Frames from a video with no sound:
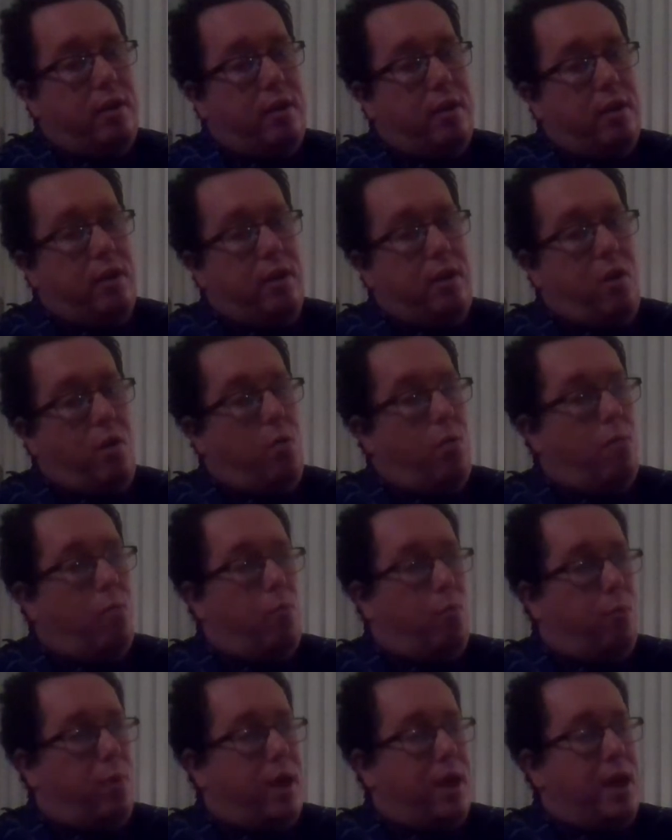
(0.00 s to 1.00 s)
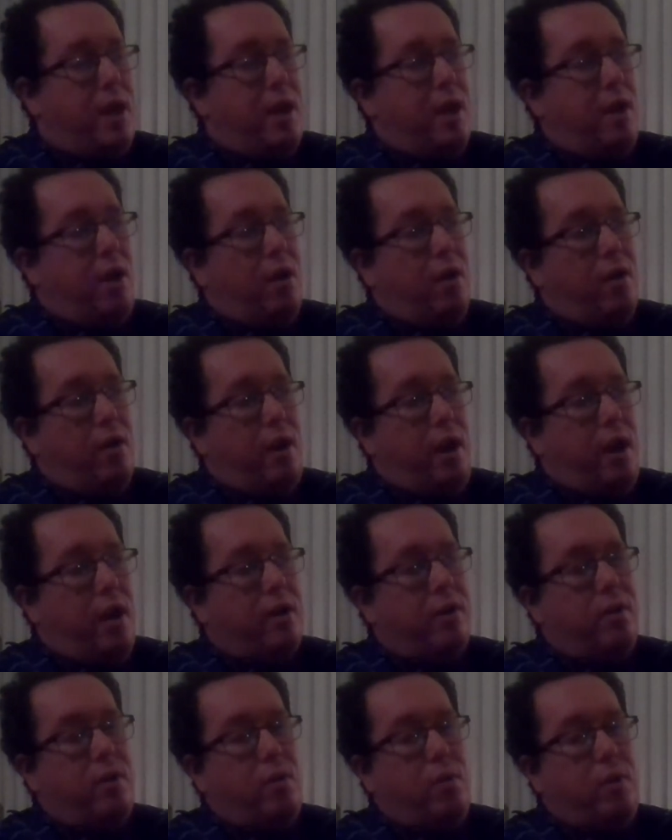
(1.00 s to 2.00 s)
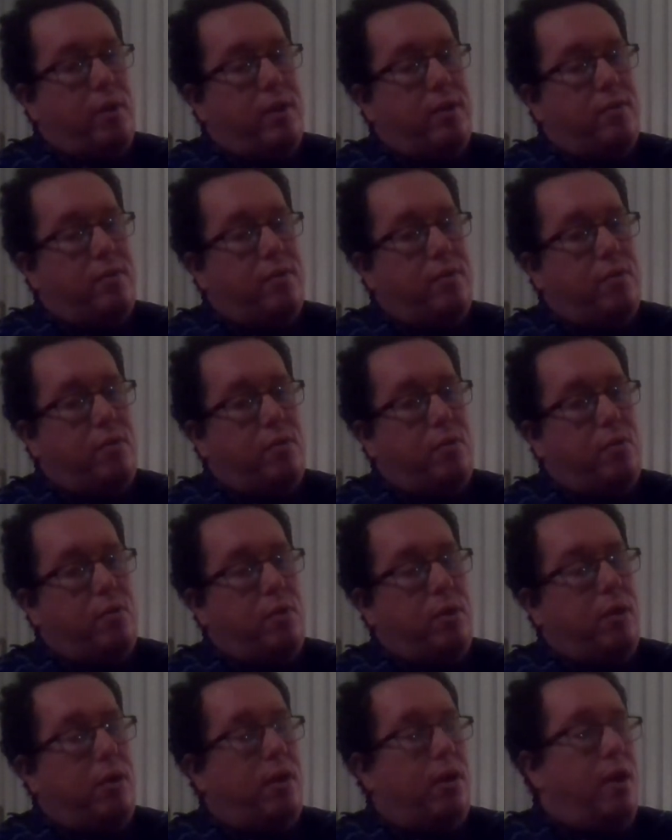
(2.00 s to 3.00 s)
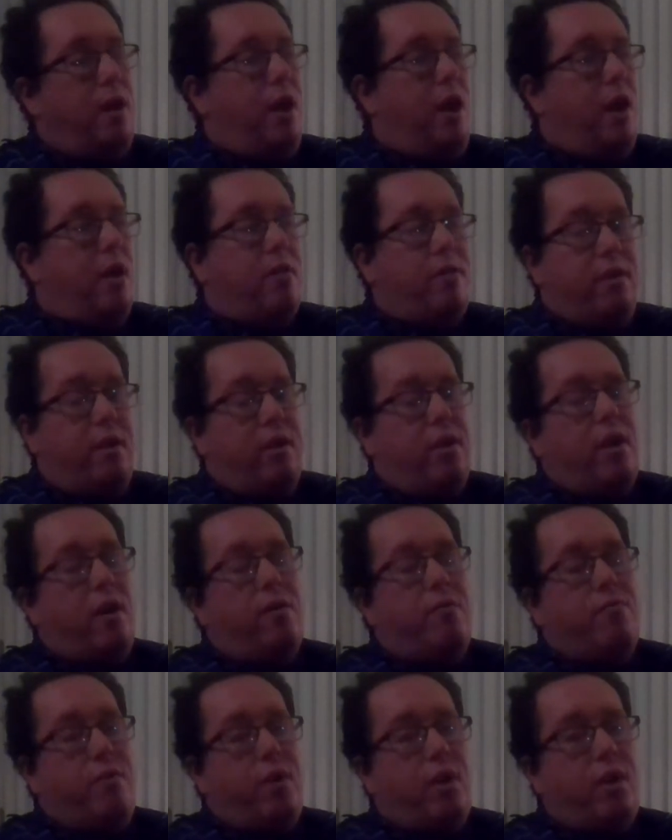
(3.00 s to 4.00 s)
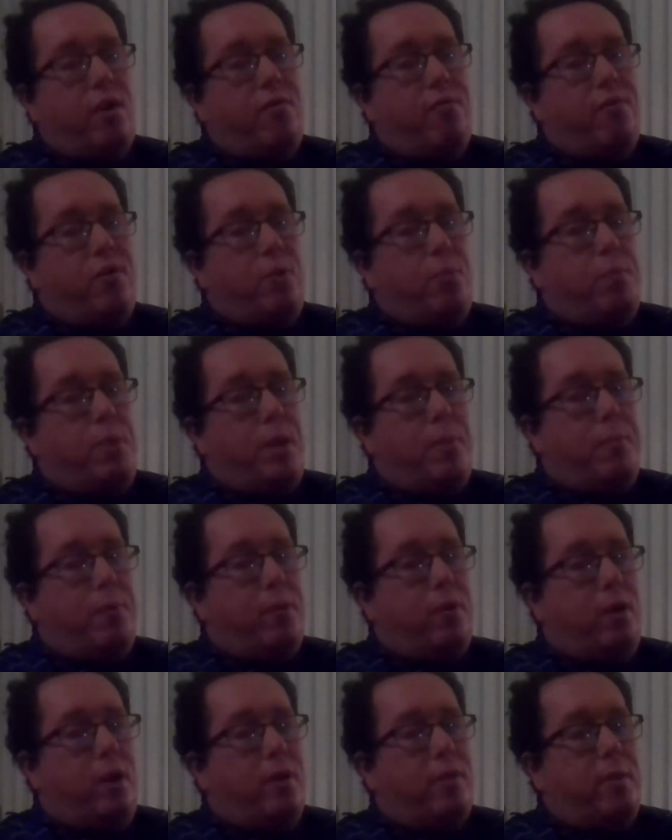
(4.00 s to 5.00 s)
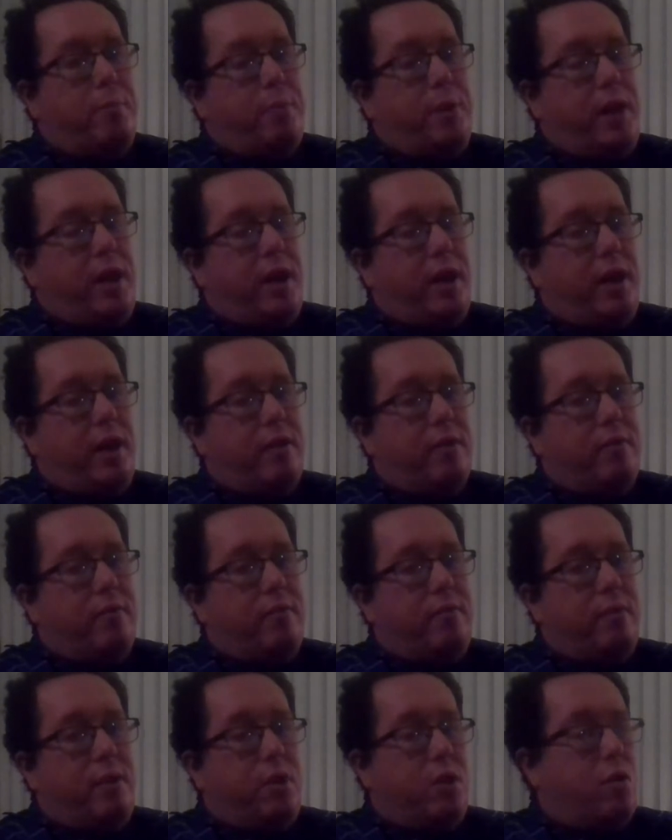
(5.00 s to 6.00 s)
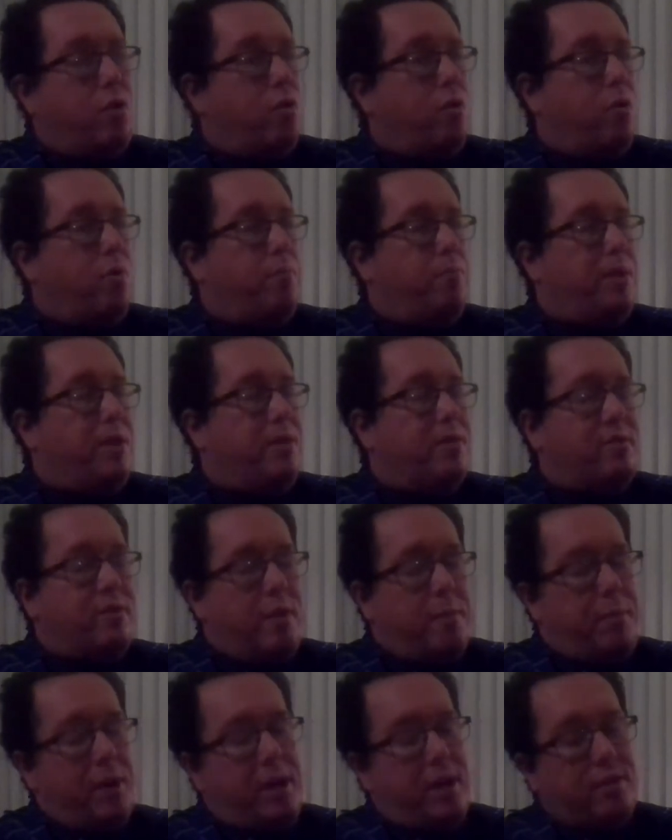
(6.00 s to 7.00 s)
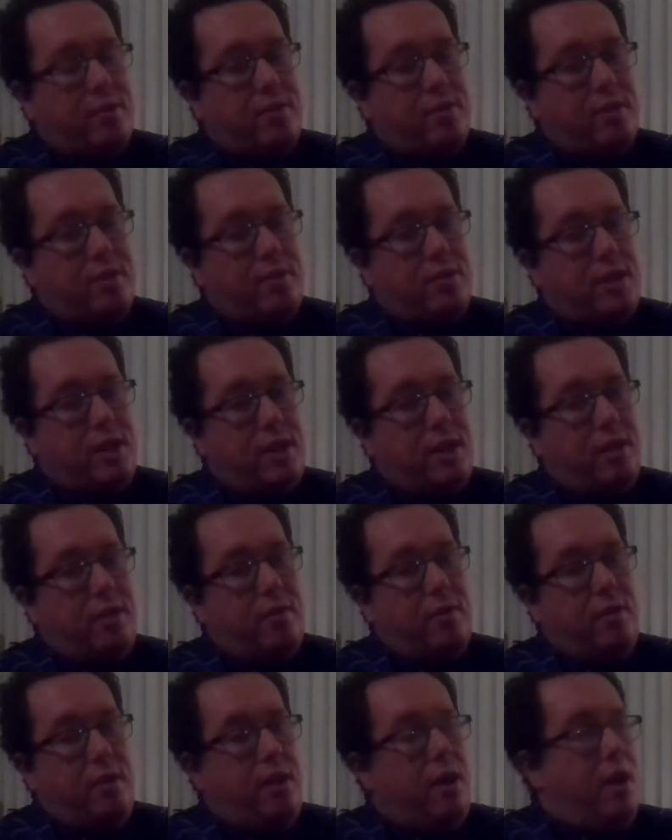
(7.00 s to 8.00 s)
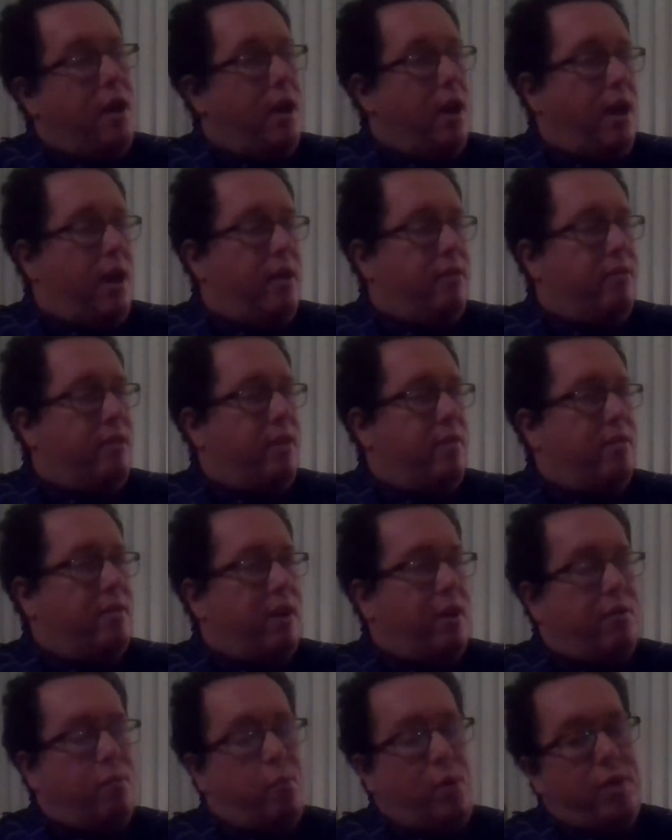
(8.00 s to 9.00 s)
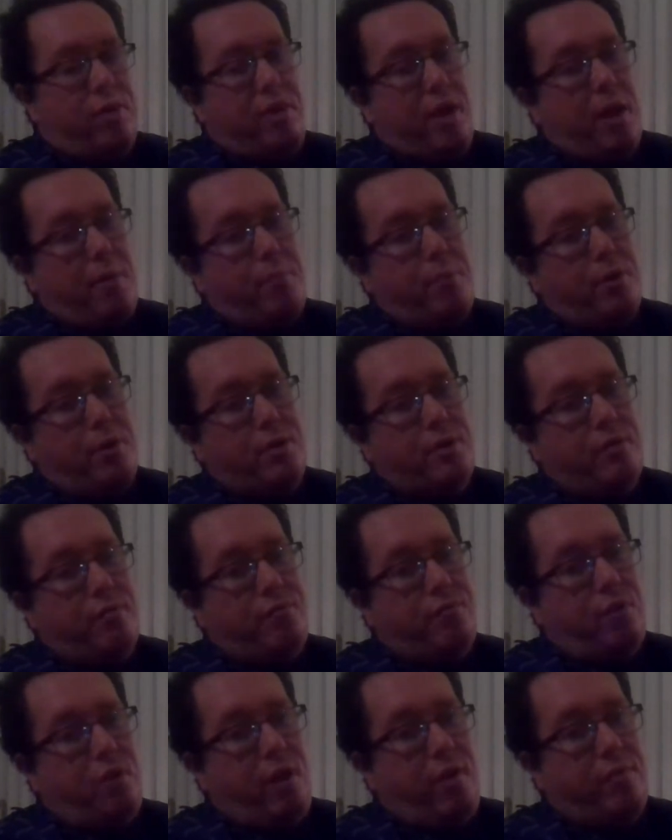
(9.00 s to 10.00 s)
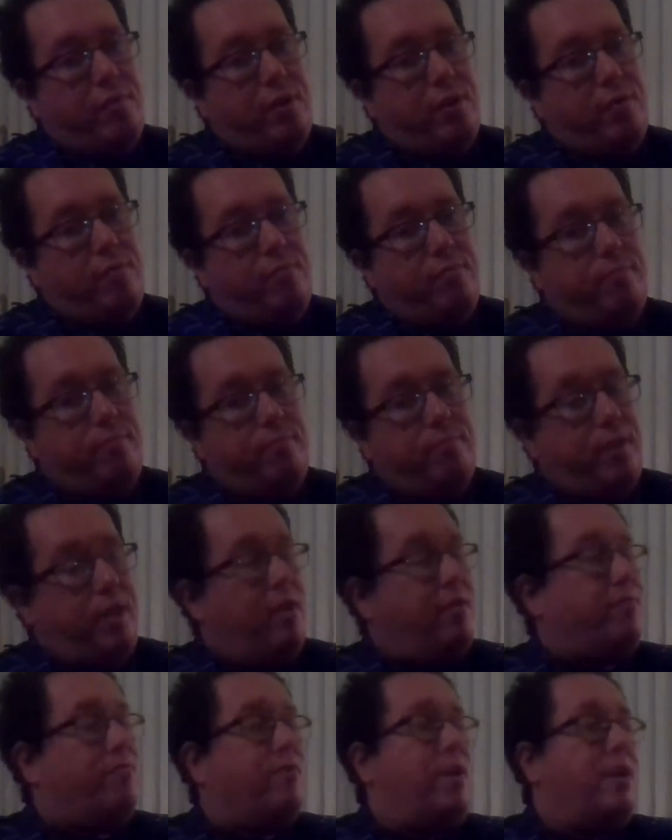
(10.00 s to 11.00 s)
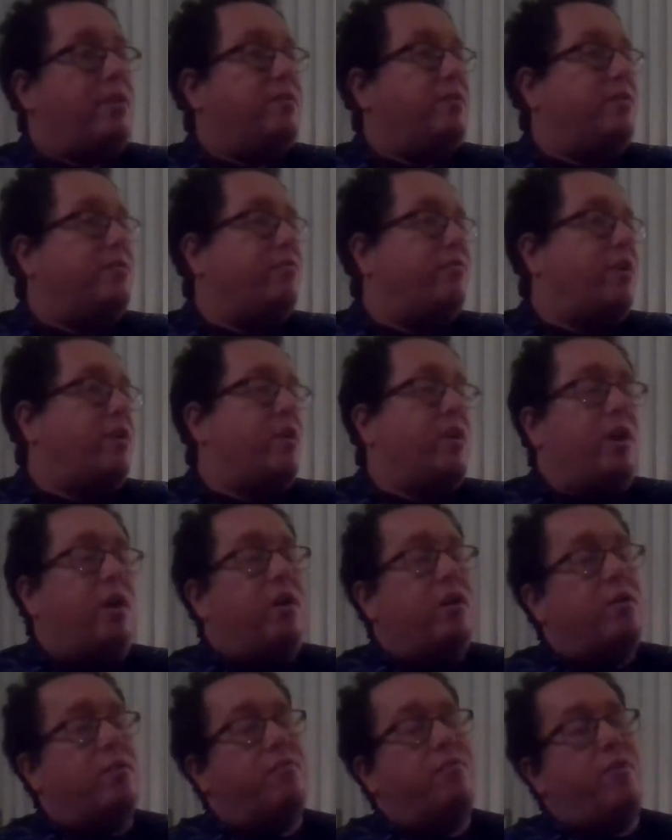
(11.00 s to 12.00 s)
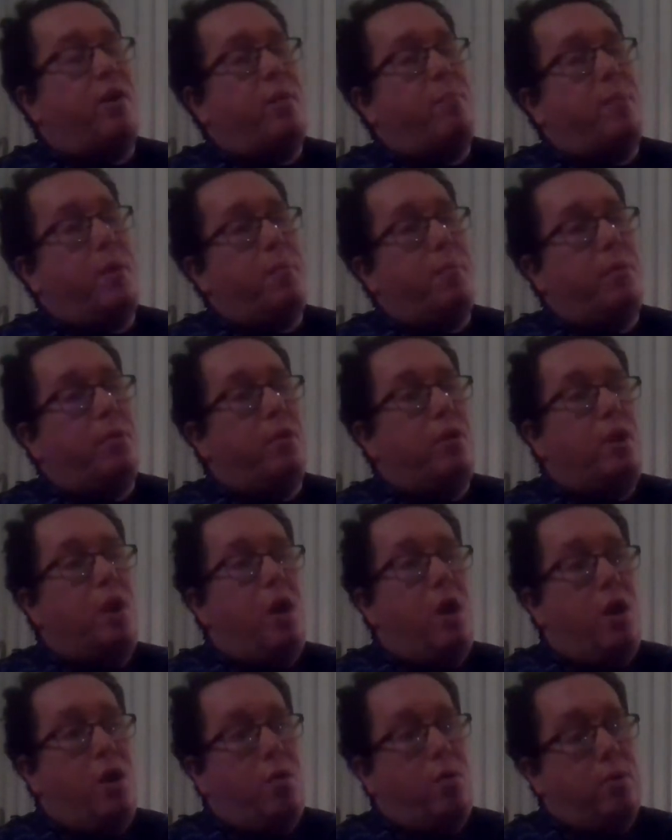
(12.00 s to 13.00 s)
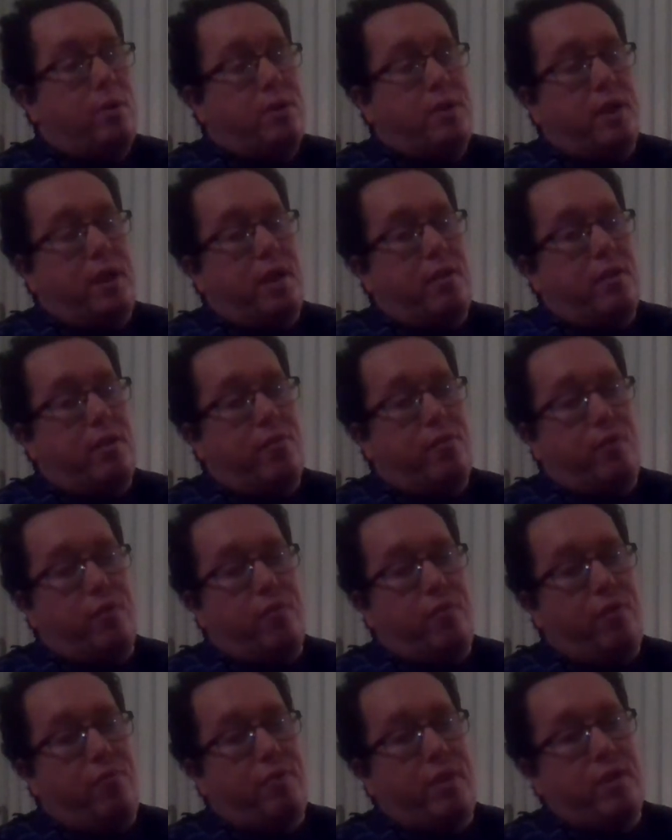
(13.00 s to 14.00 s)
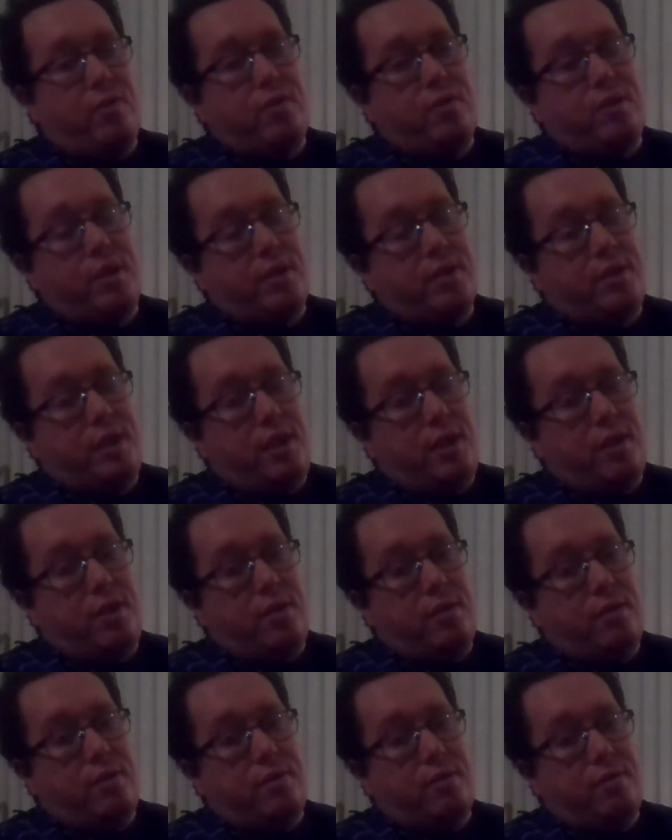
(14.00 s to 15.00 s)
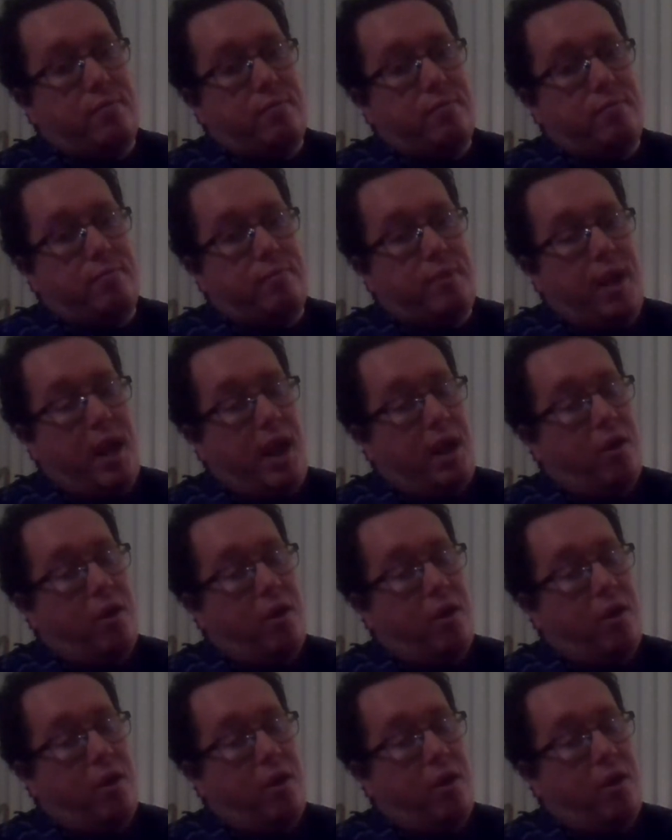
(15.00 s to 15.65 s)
we are not going to. There are very few people on the planet who meet somebody at 16 and then they're with that person forever. In fact, it's very hard to find people who are together for 50 or 60 years at